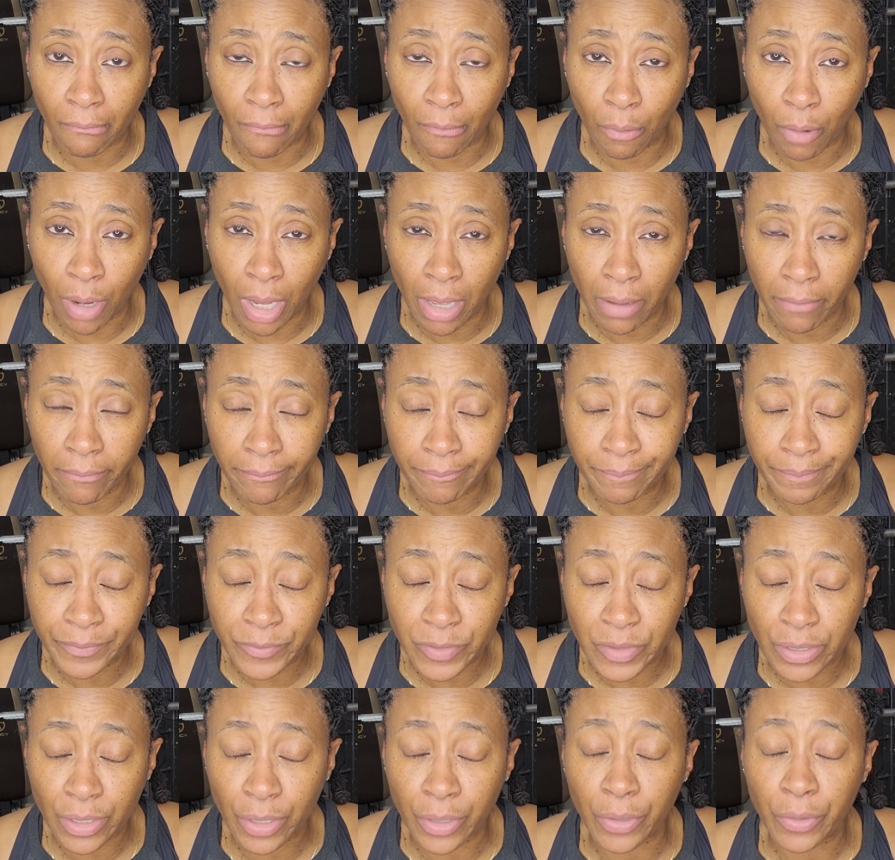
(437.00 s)
Okay?
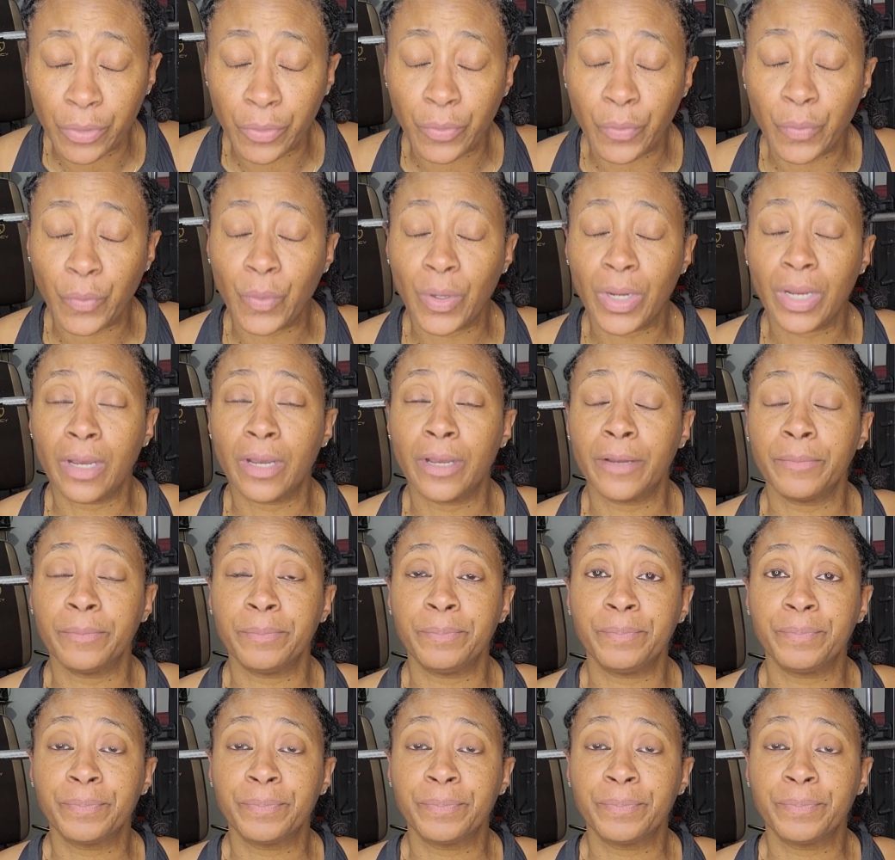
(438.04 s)
So, um,